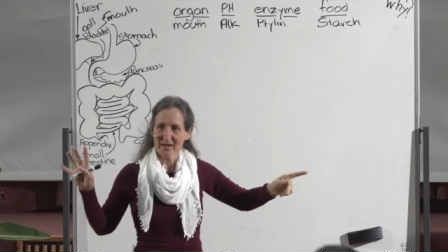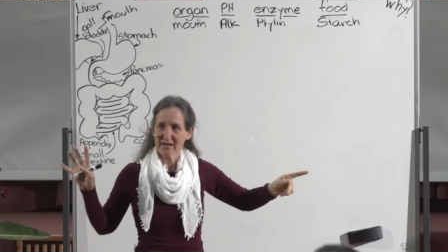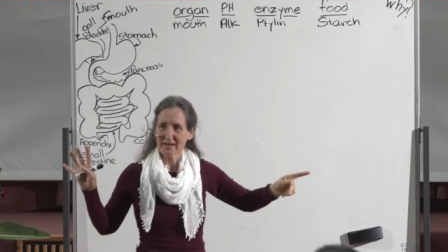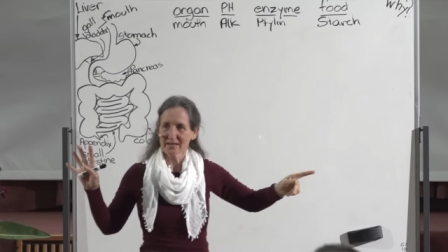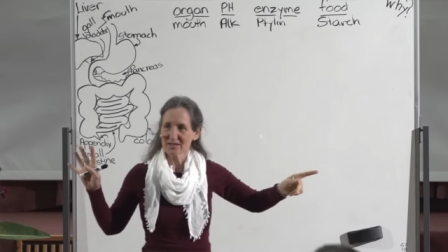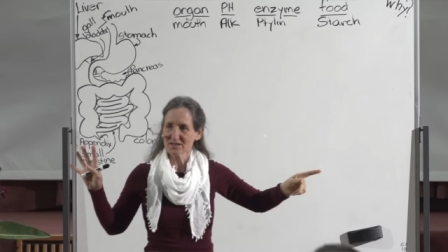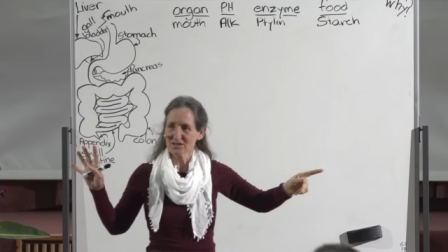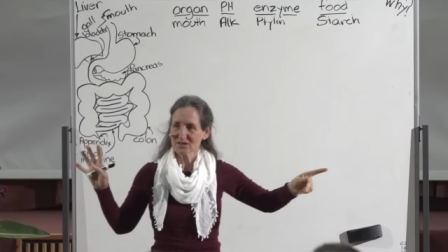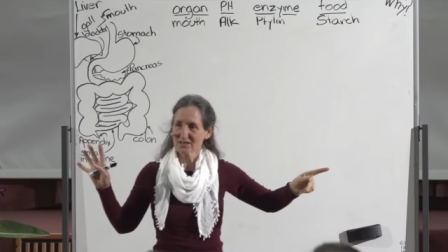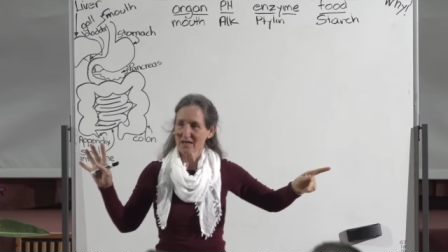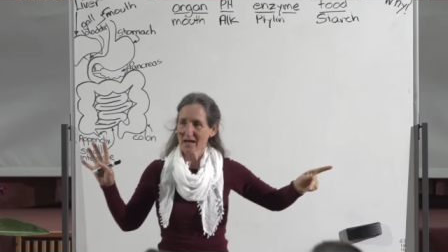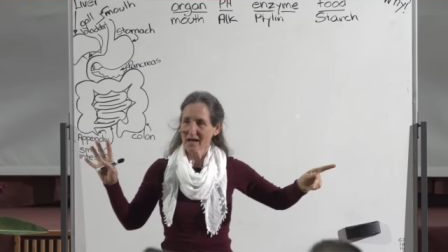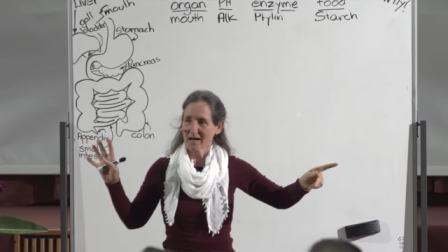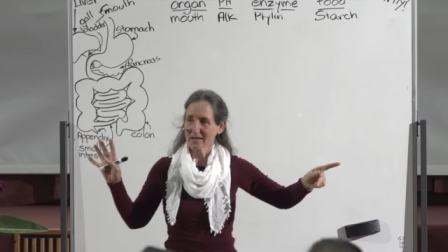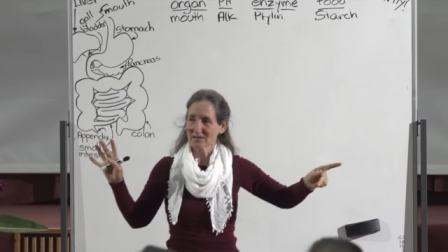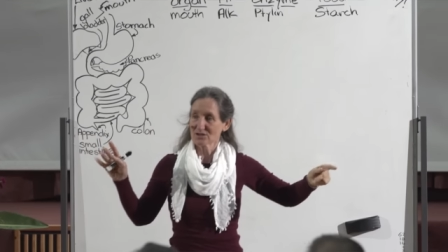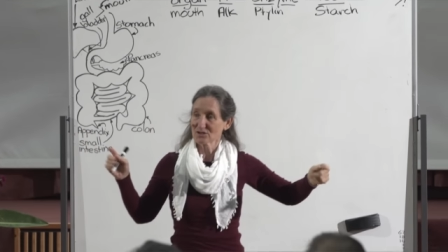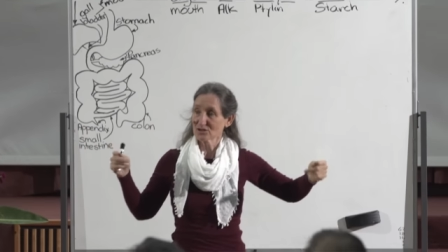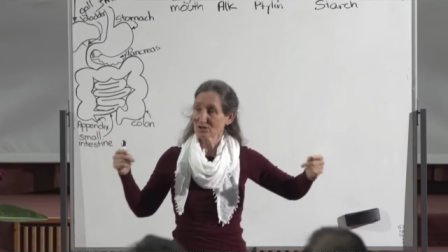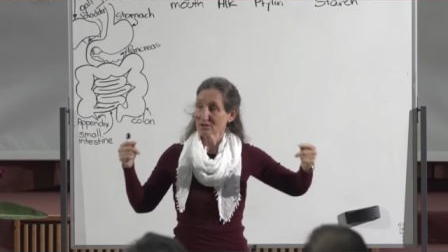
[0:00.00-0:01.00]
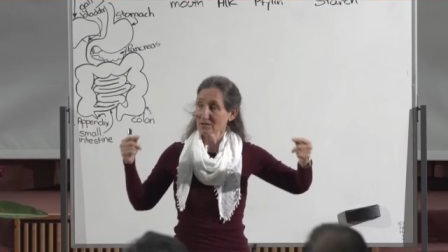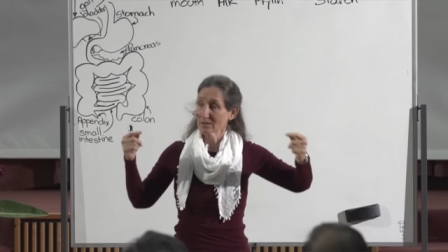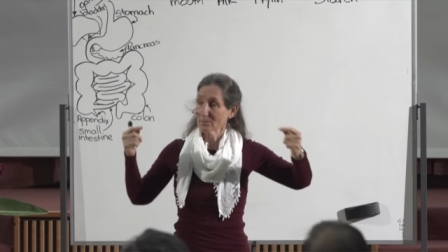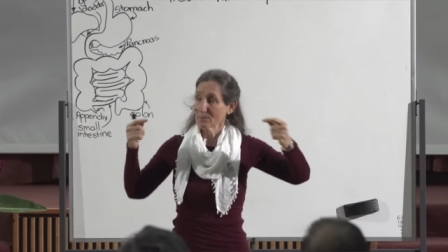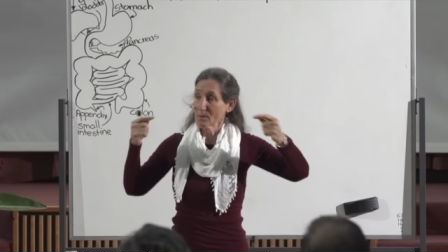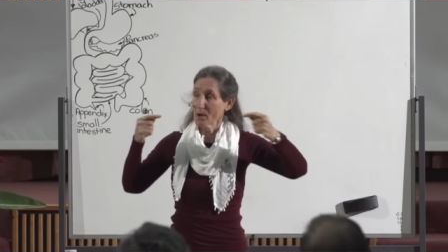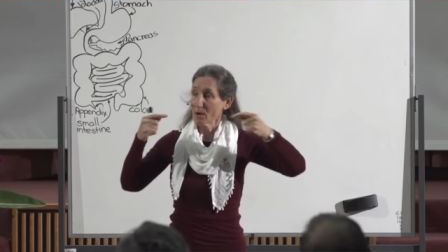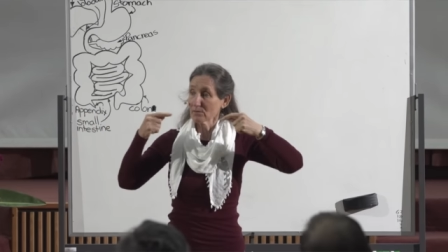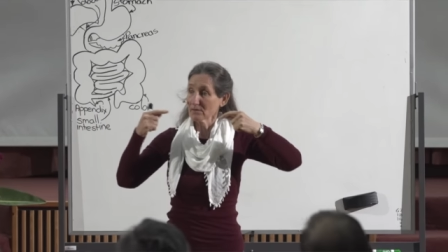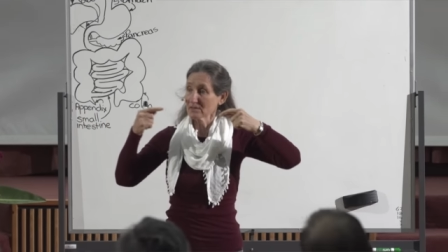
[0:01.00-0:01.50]
any starch till the
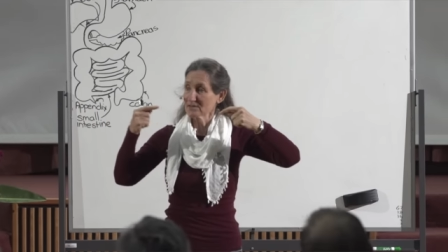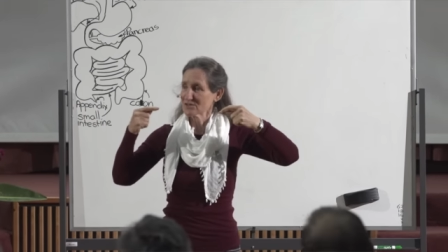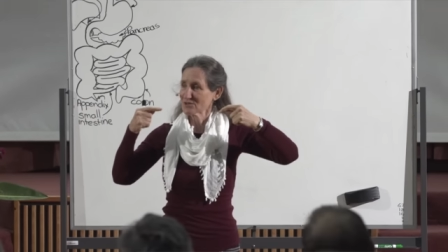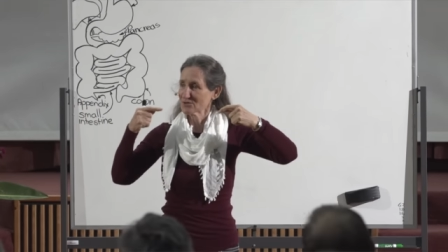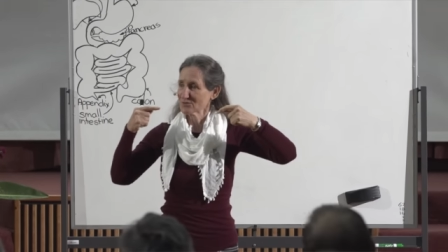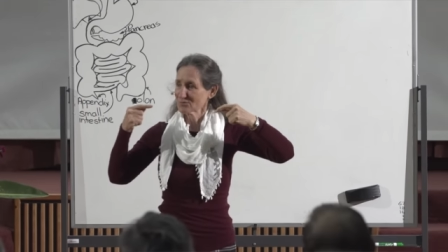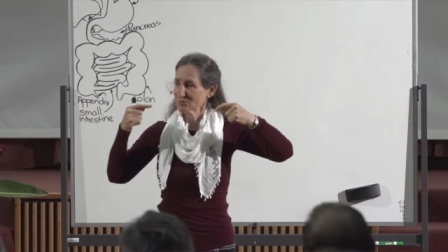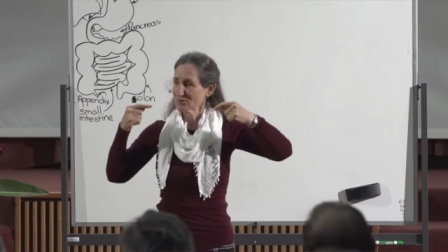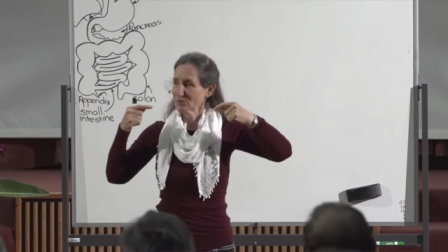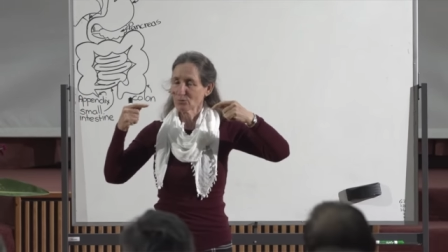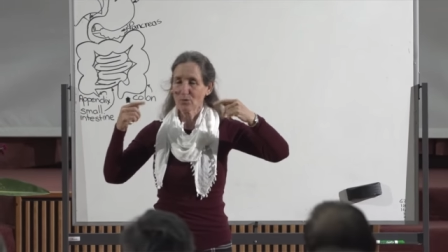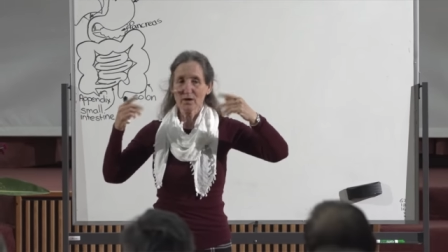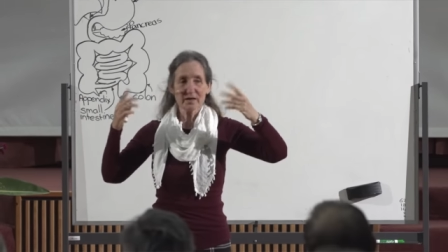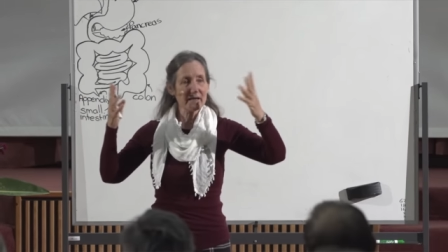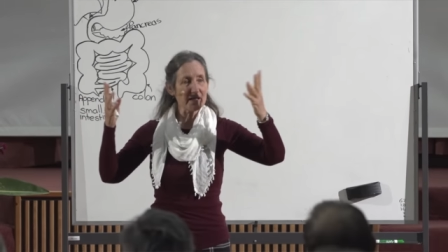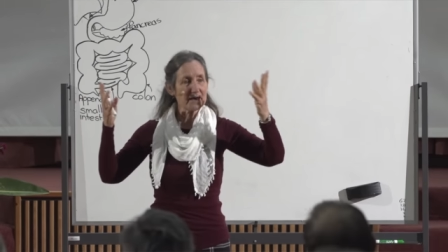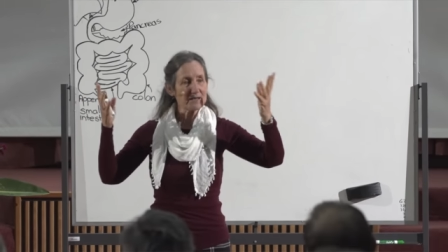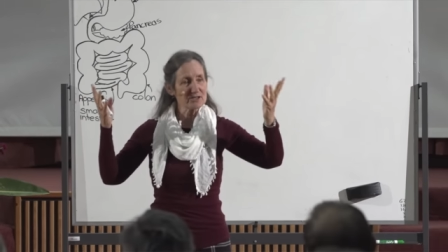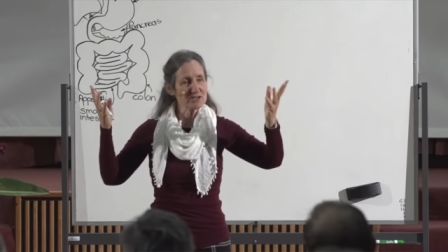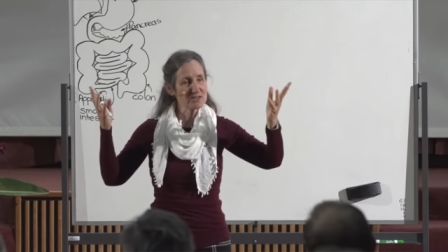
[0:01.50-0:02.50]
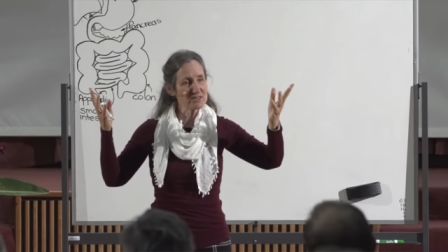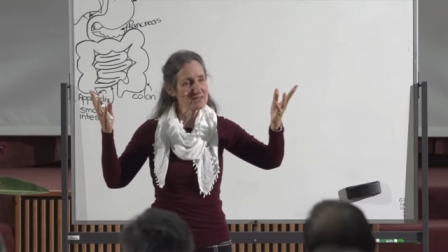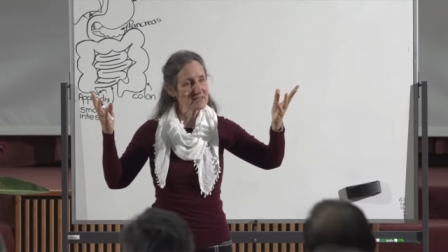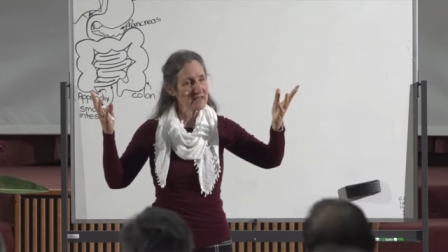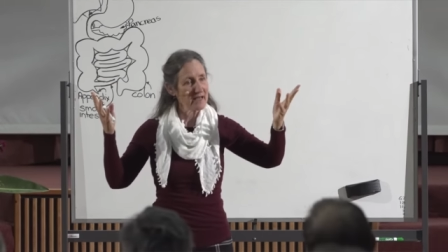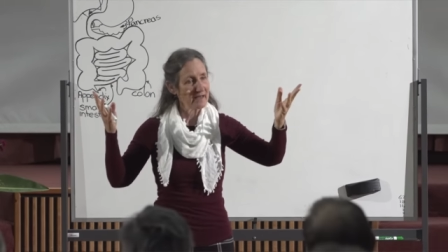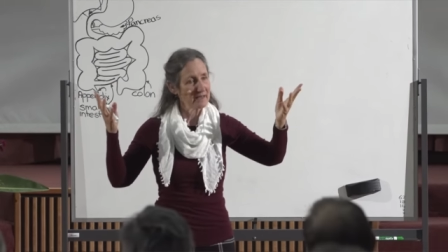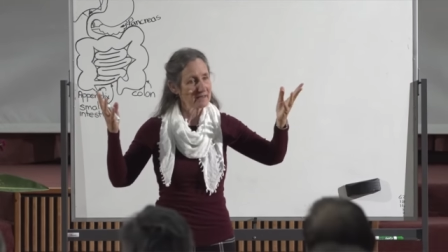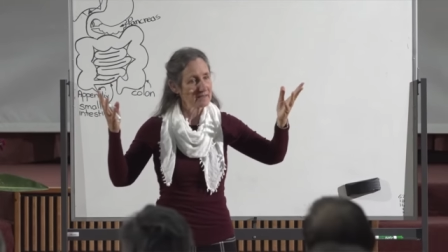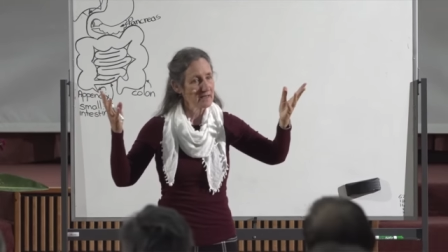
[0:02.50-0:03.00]
molars are through. What age is
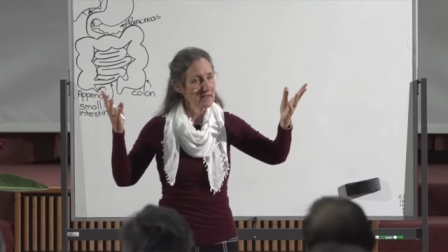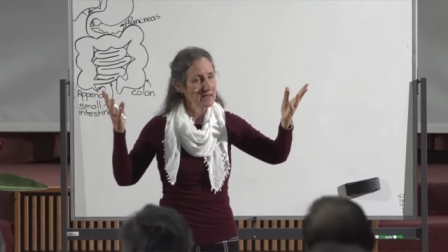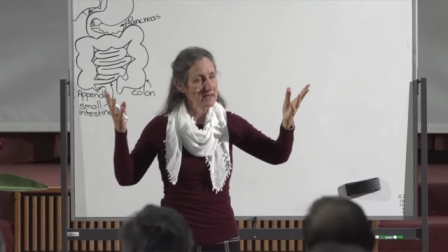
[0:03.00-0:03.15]
that?